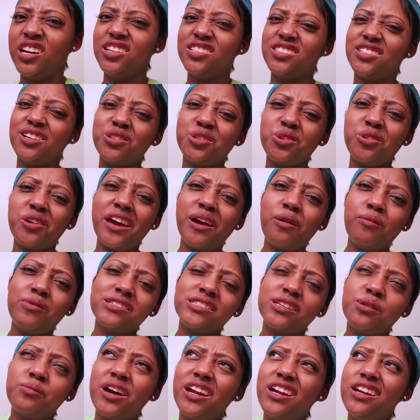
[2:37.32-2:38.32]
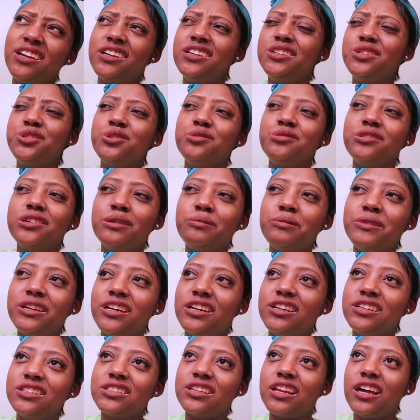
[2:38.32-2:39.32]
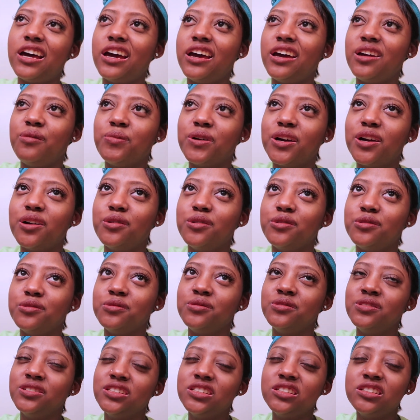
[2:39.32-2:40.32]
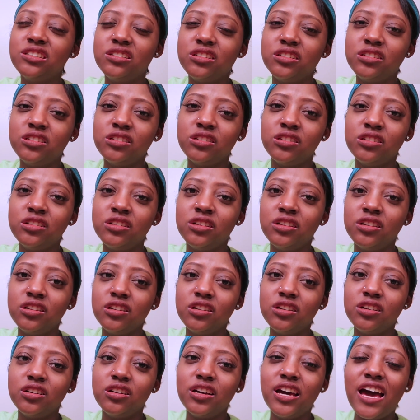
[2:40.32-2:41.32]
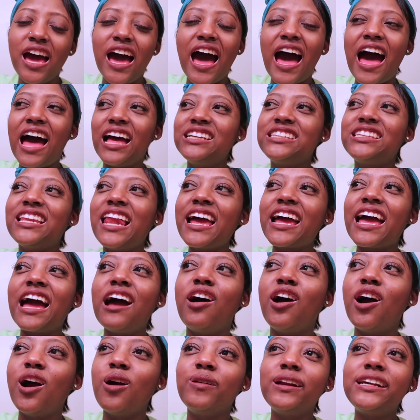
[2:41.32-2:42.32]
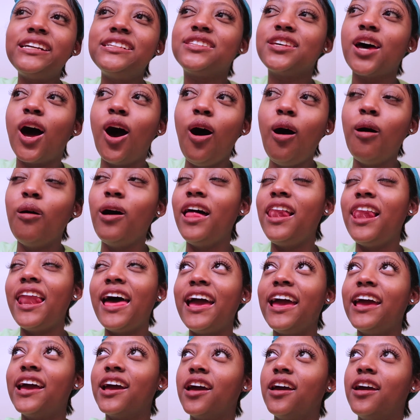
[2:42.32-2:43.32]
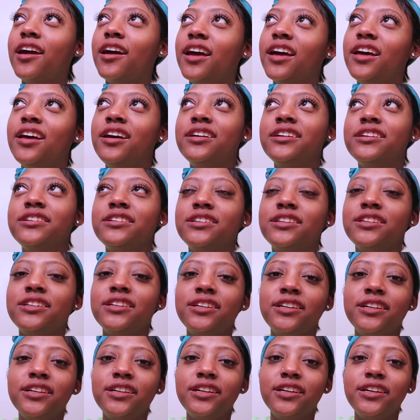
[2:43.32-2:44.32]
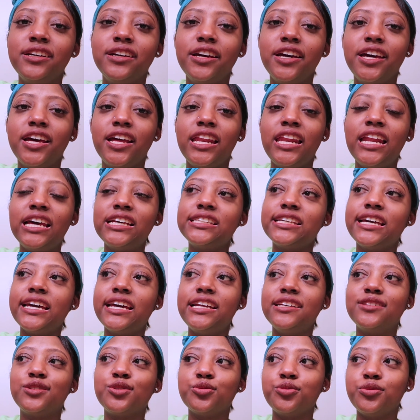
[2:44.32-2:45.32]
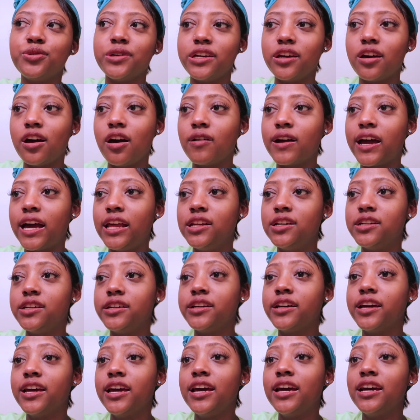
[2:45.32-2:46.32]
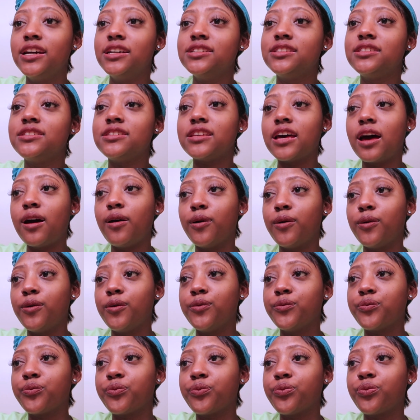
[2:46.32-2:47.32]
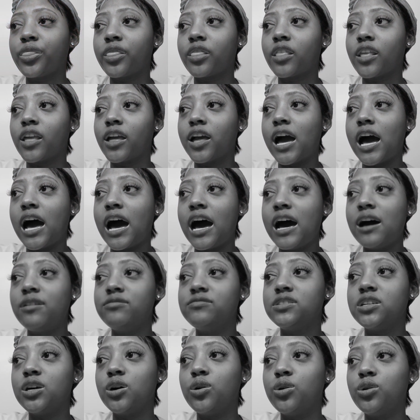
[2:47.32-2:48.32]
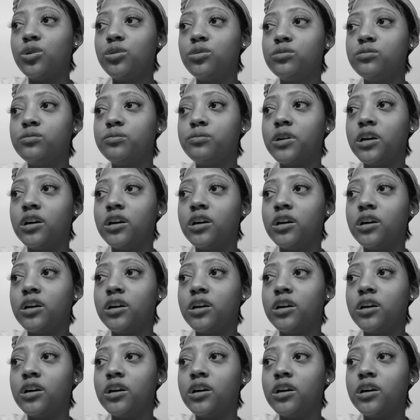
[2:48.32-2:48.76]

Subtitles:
don't you hate when somebody hits you up there? It's like, bro. It's like I already told. Like, let's get into it. Okay, look. So, I've told